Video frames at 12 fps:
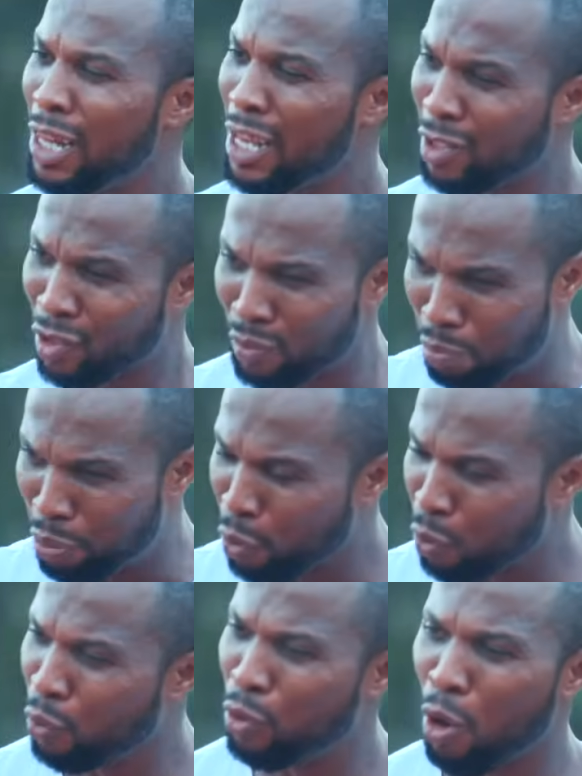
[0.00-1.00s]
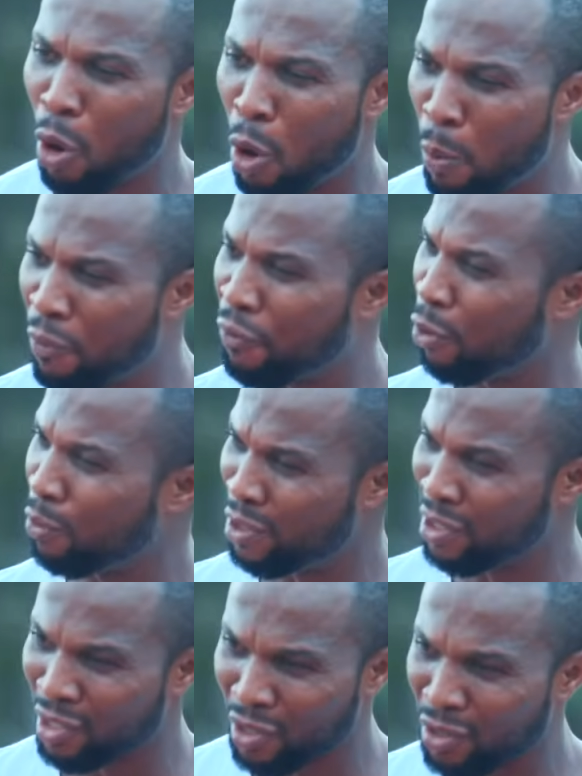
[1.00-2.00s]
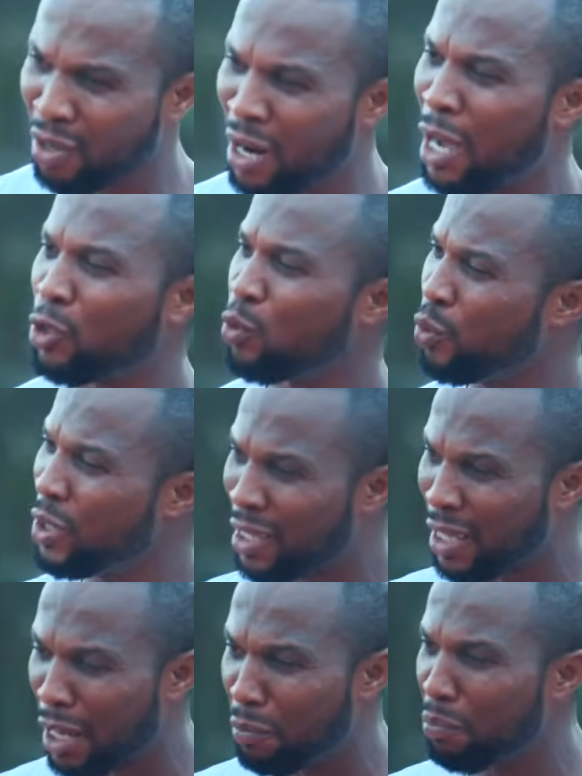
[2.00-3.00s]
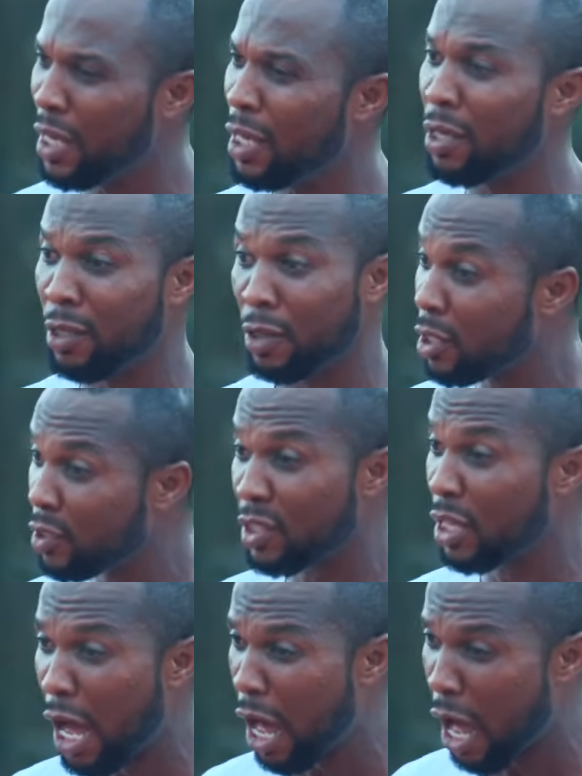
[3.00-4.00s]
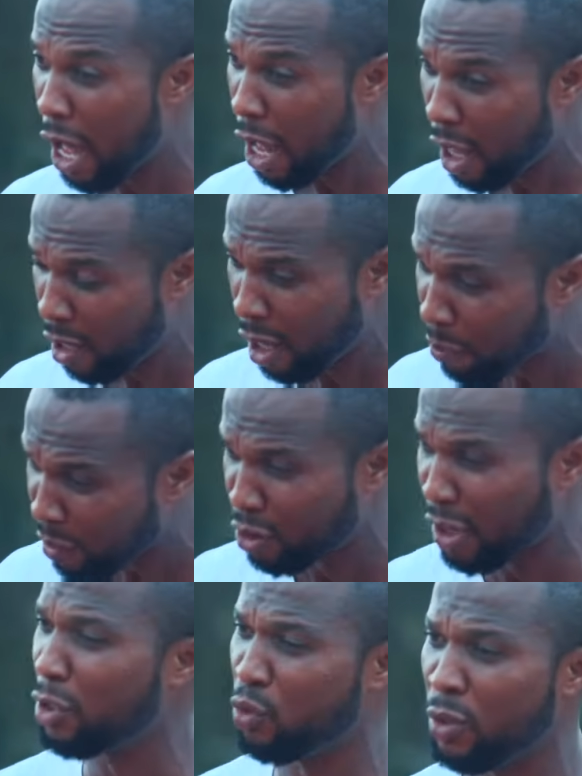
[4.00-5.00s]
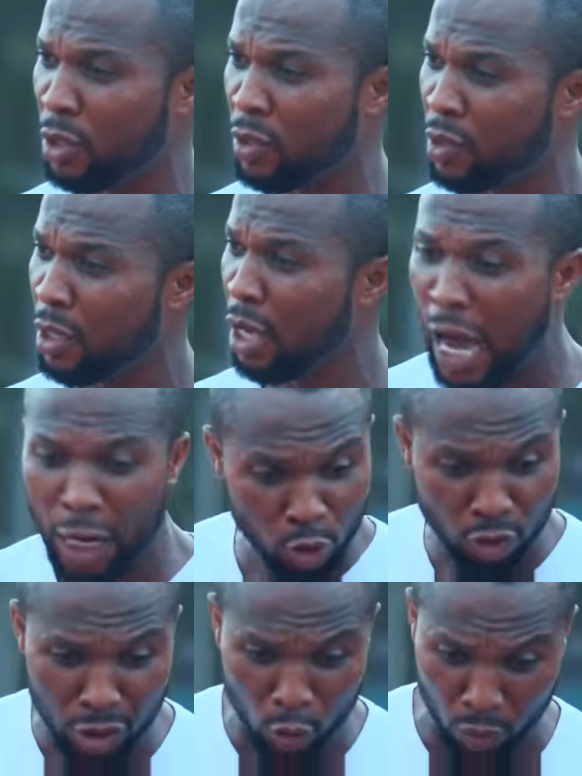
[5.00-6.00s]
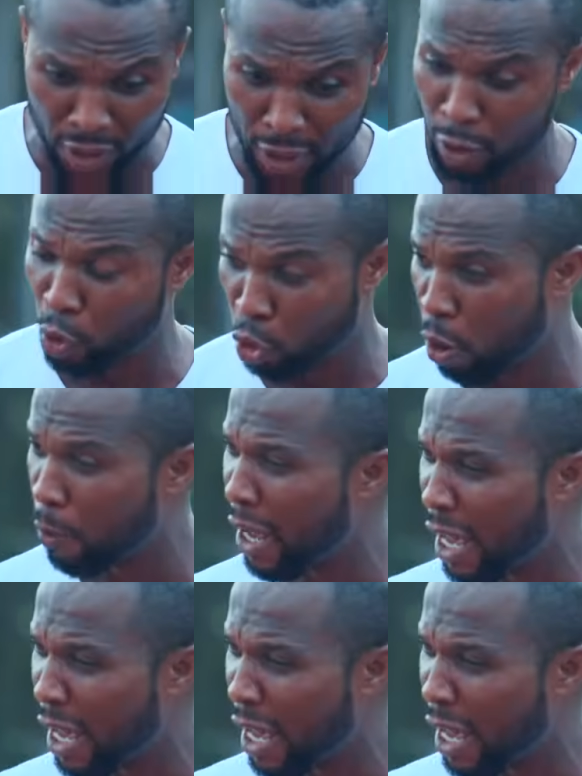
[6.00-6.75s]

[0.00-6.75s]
Let's build up from the scratch. We can make it. Listen, I'm a graduate. I just need to get a job